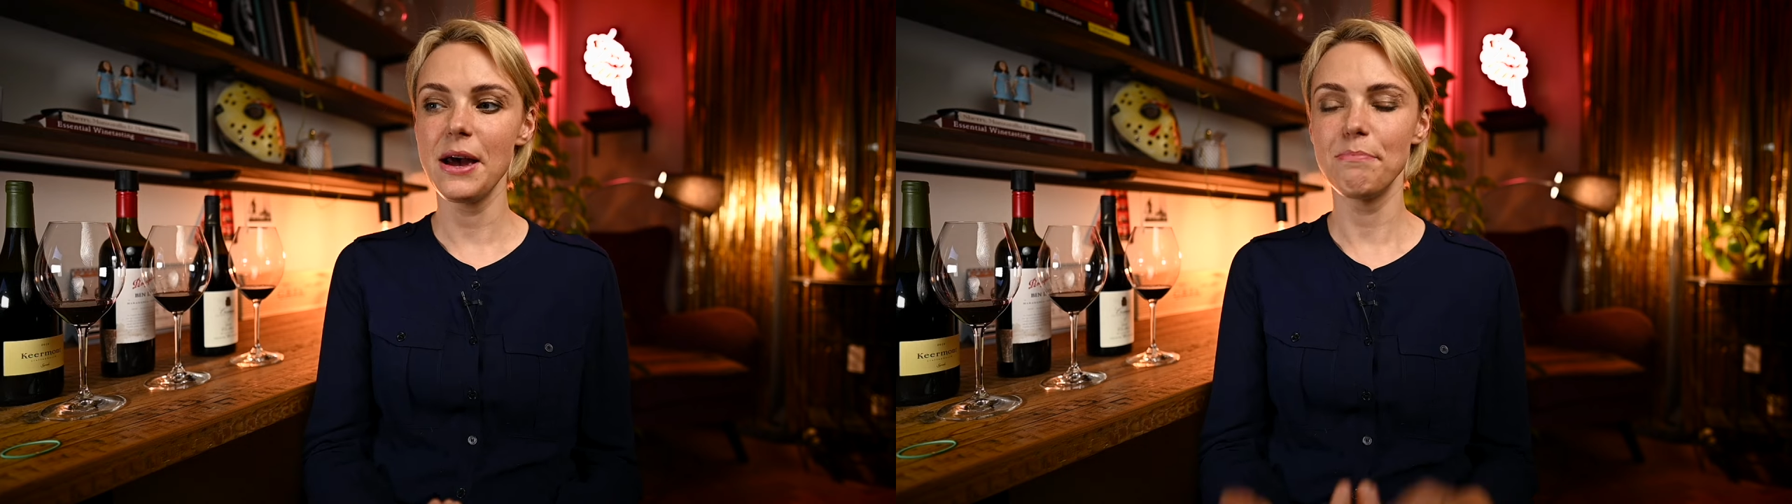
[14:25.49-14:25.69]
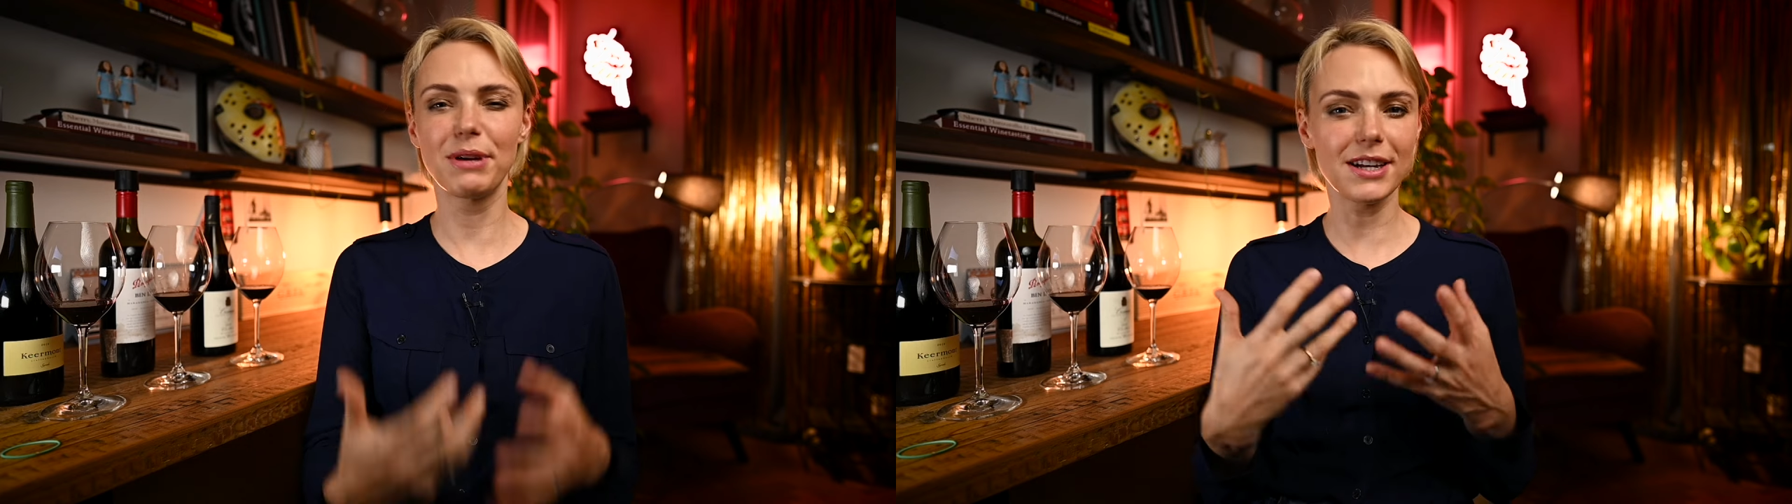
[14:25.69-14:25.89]

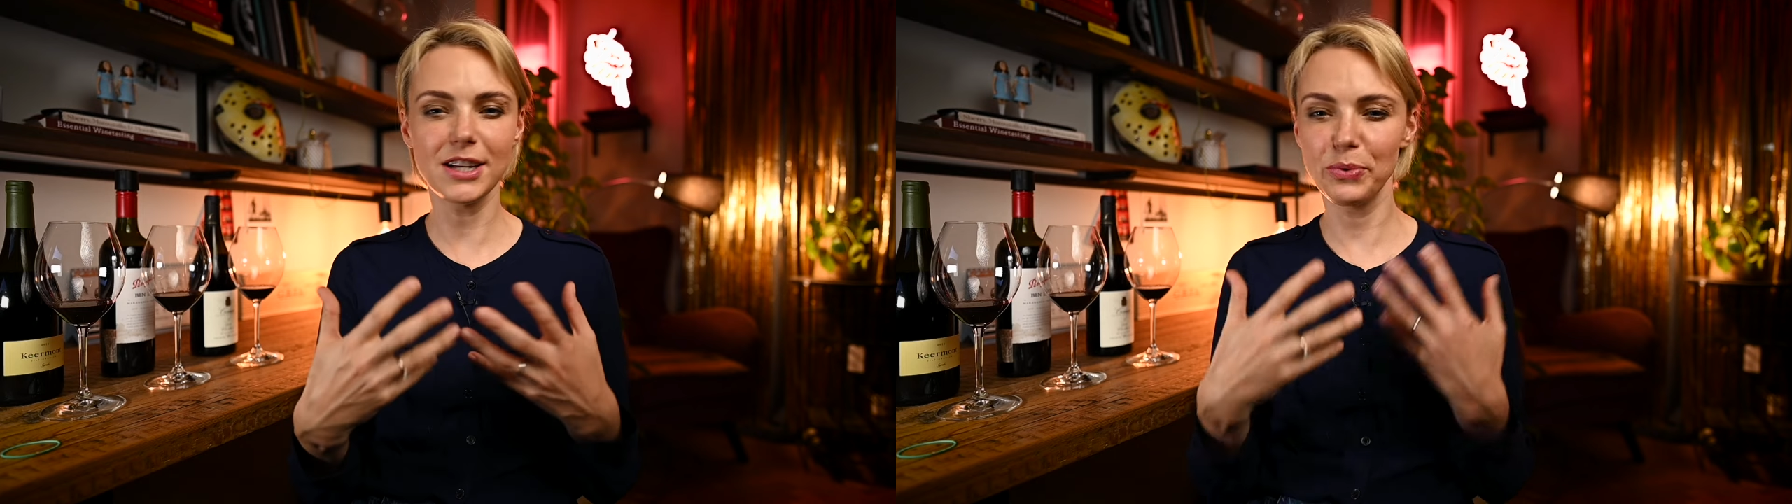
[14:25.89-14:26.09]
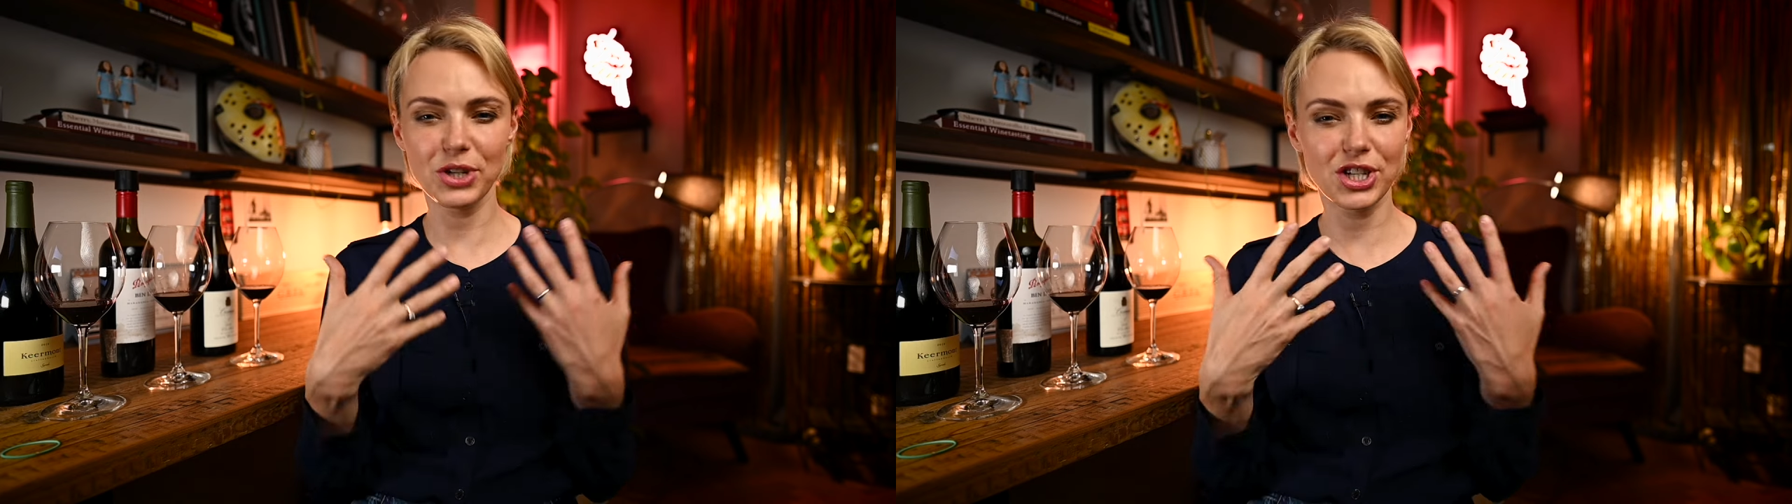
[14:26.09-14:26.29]
because
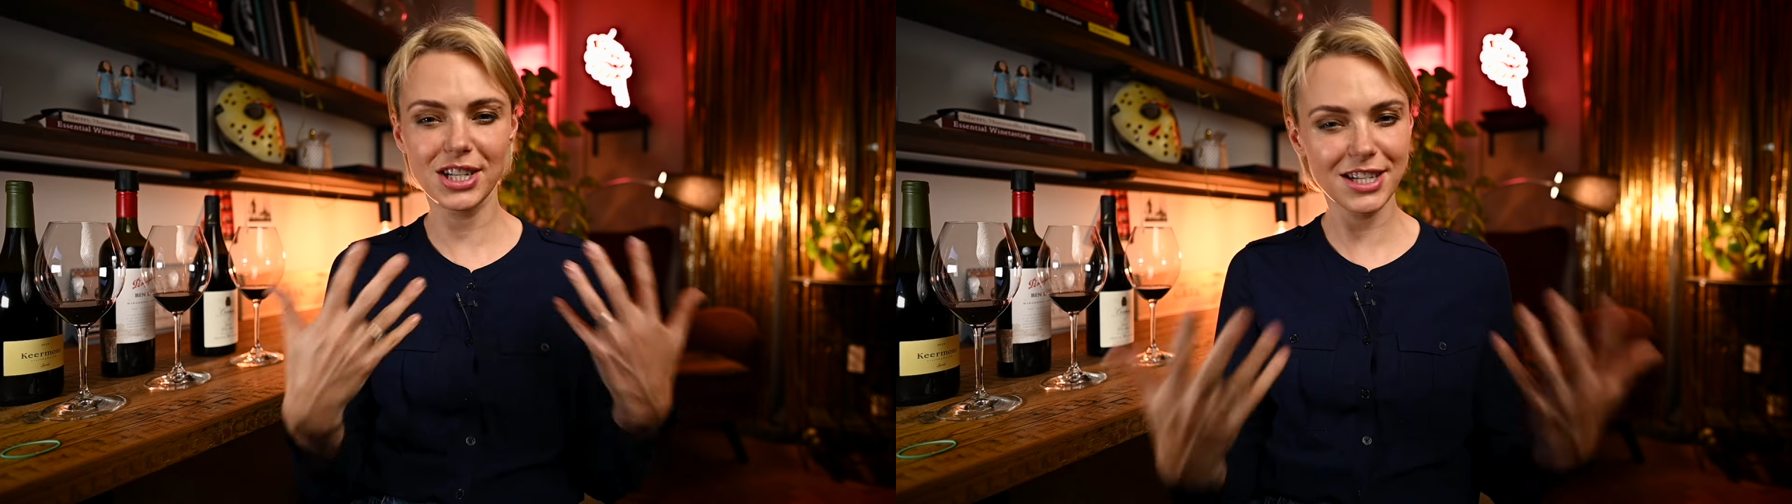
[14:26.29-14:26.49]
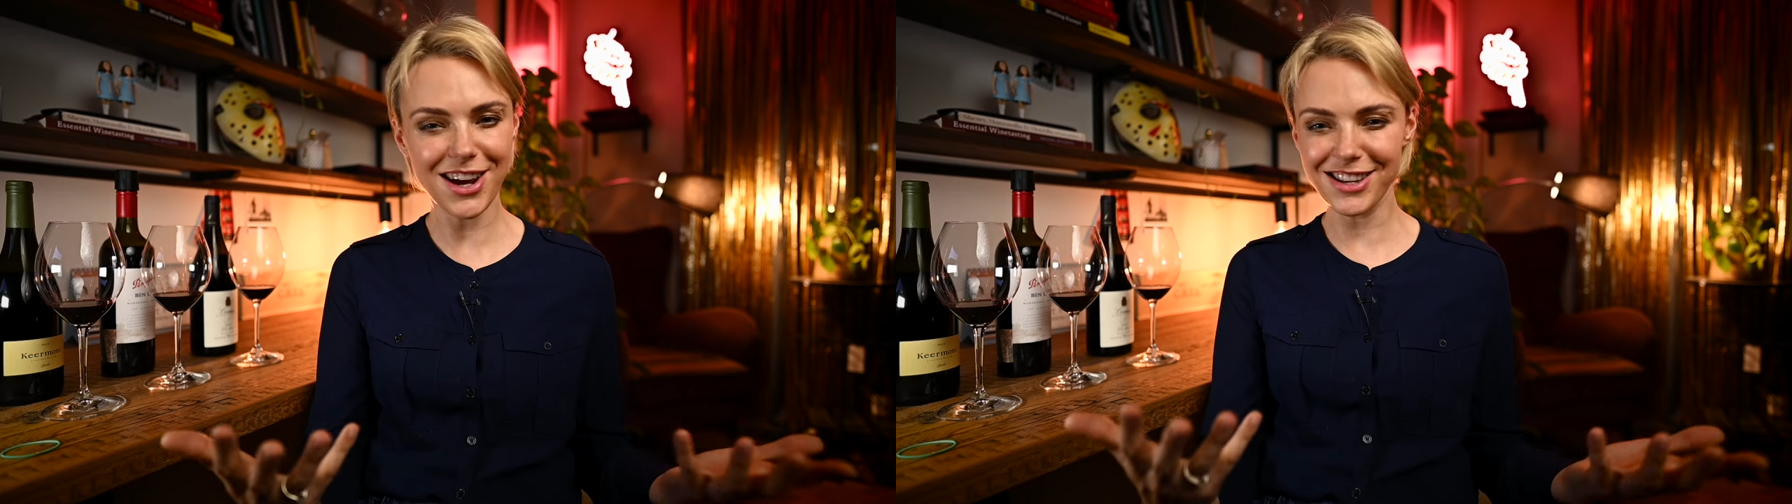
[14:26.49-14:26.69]
it was
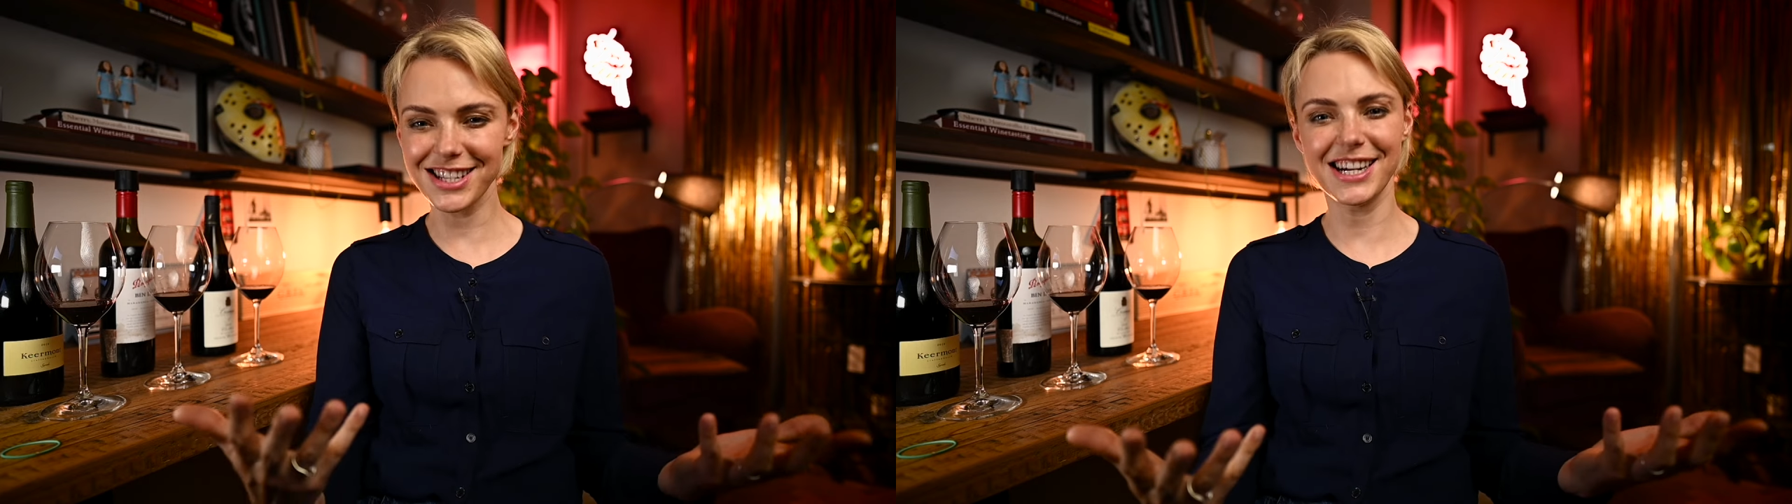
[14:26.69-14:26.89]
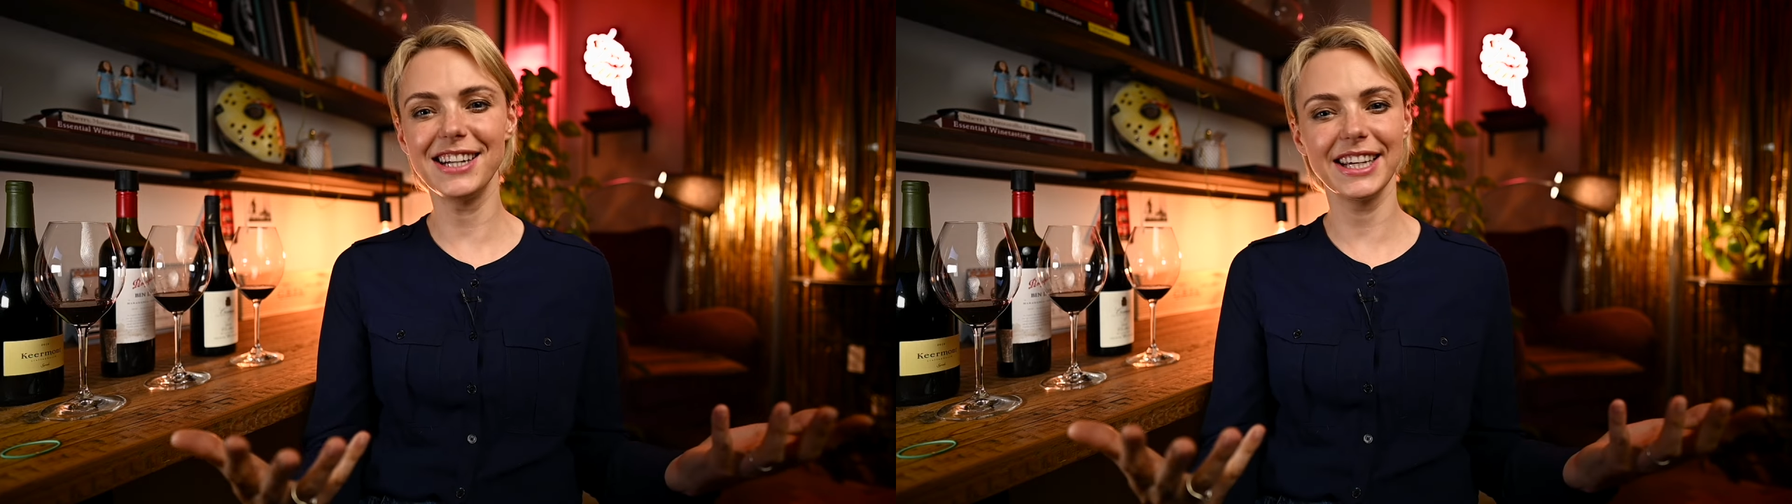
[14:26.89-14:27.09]
just not
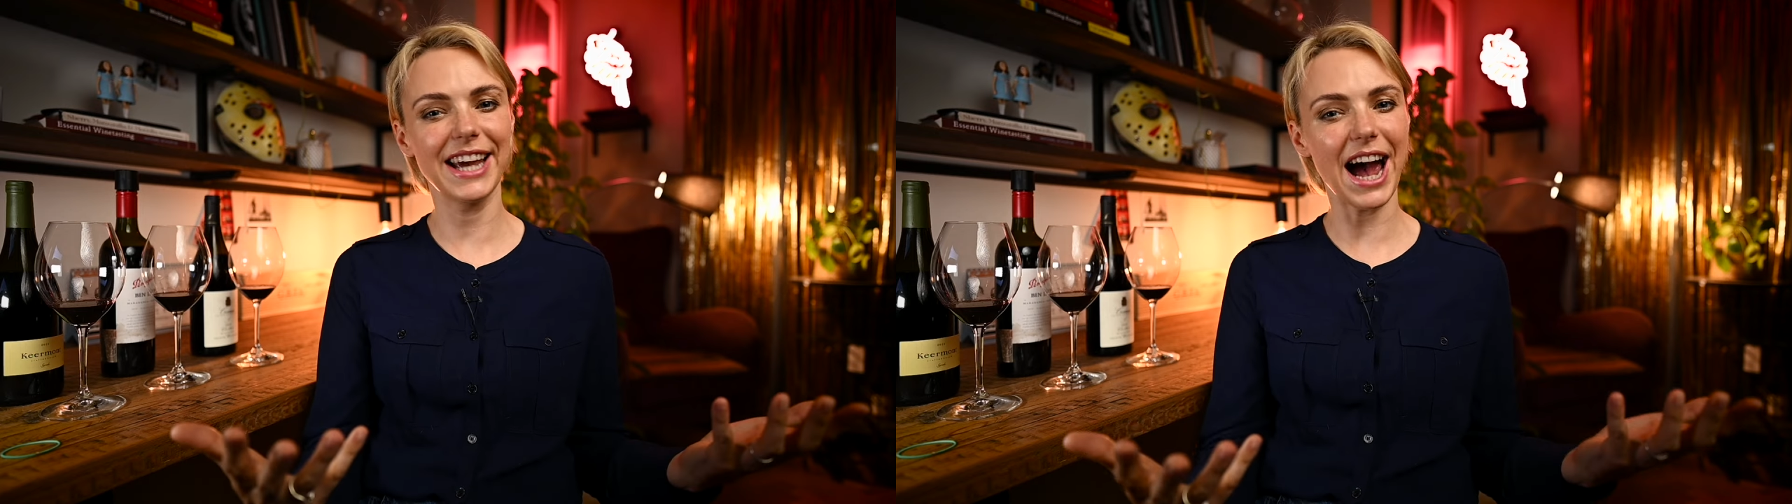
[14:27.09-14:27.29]
standing